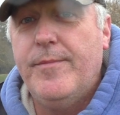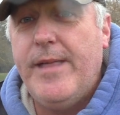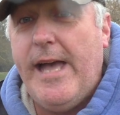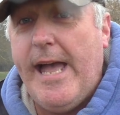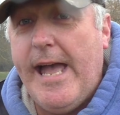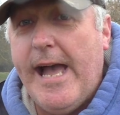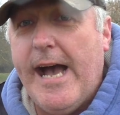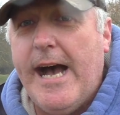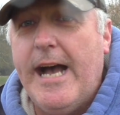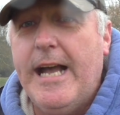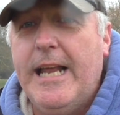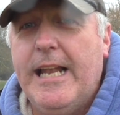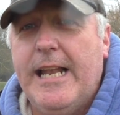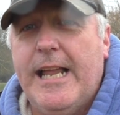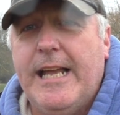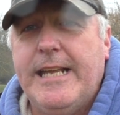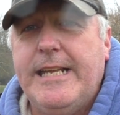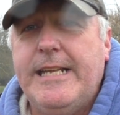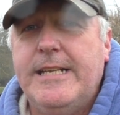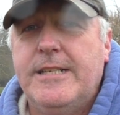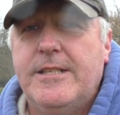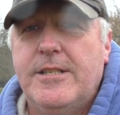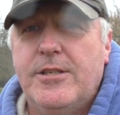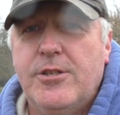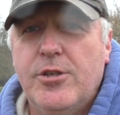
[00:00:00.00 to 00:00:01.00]
they're
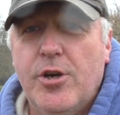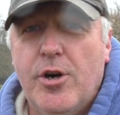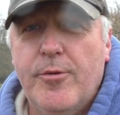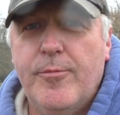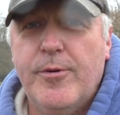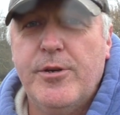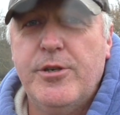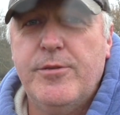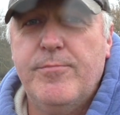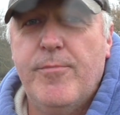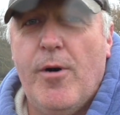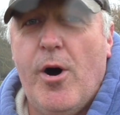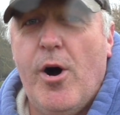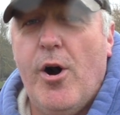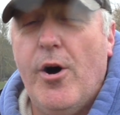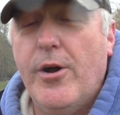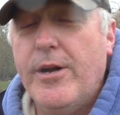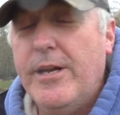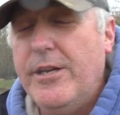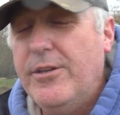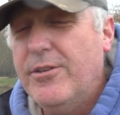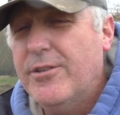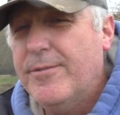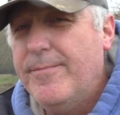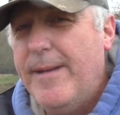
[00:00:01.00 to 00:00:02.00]
highlighted so much more,
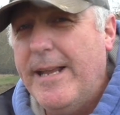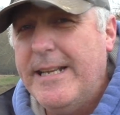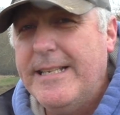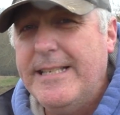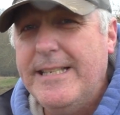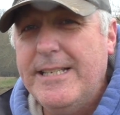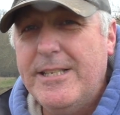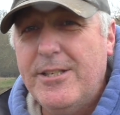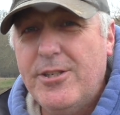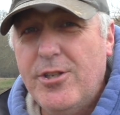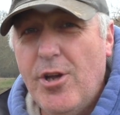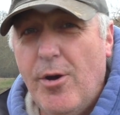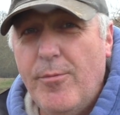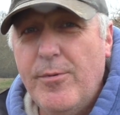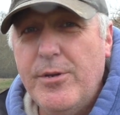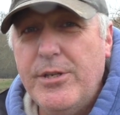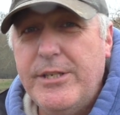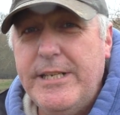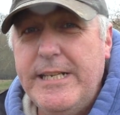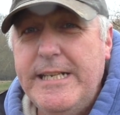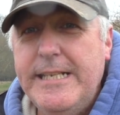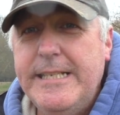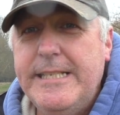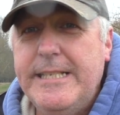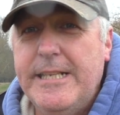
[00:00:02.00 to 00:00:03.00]
and it just makes it so
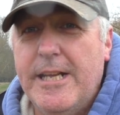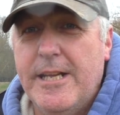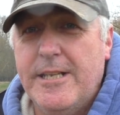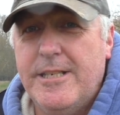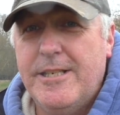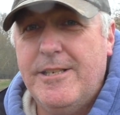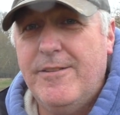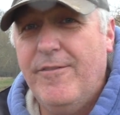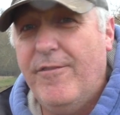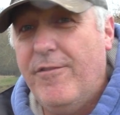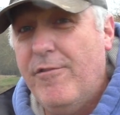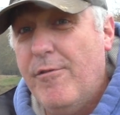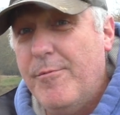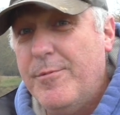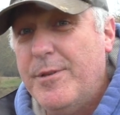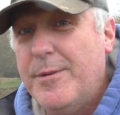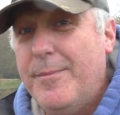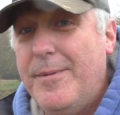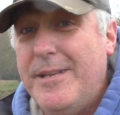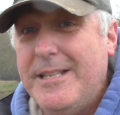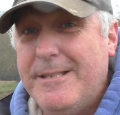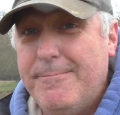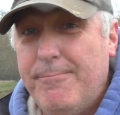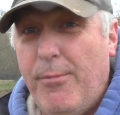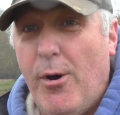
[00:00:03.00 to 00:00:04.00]
much easier for them
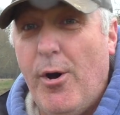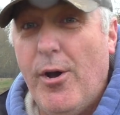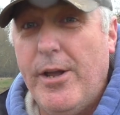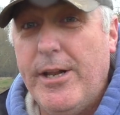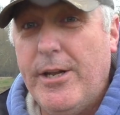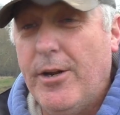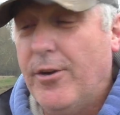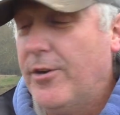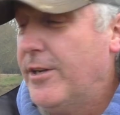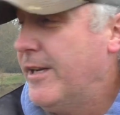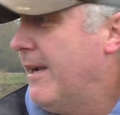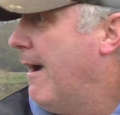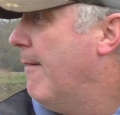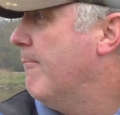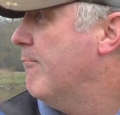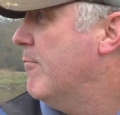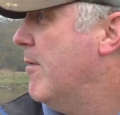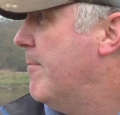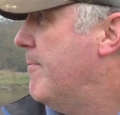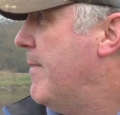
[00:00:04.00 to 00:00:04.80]
to be spotted on camera,